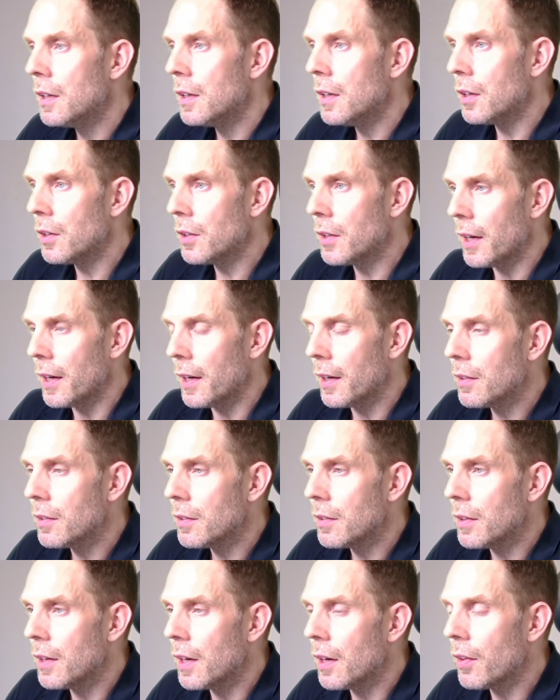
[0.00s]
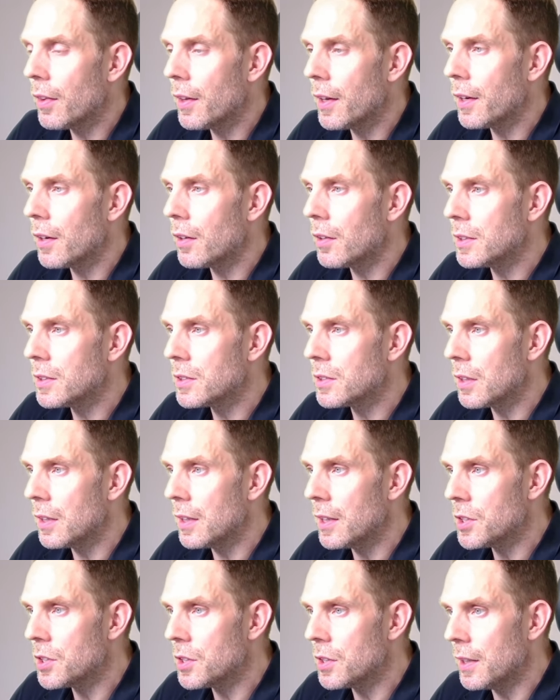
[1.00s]
Okay, now that our
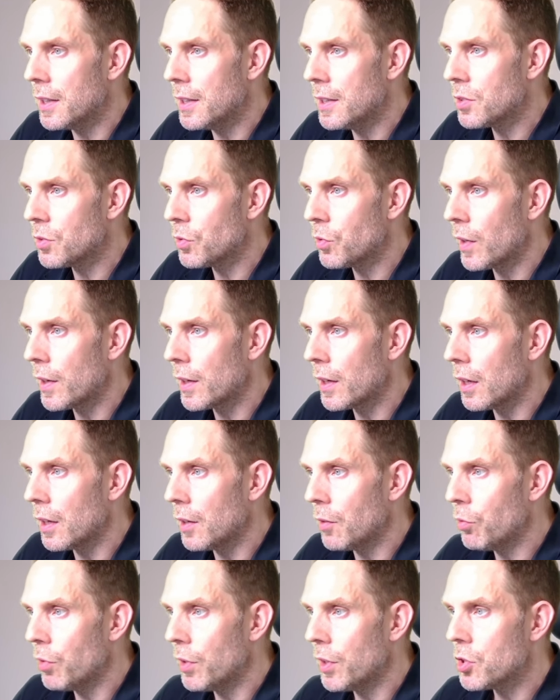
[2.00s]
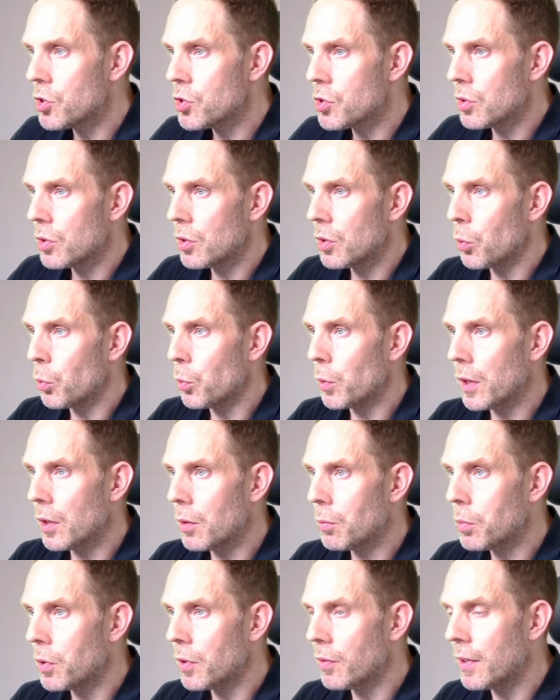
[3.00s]
installation is finally finished,
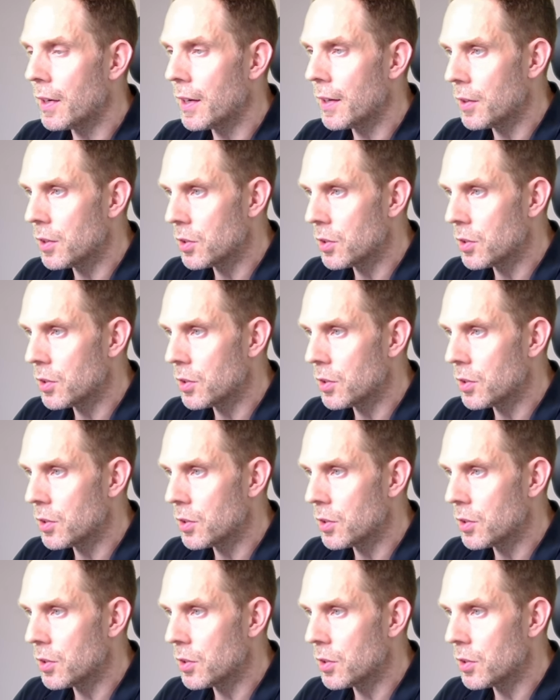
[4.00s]
we'll provide the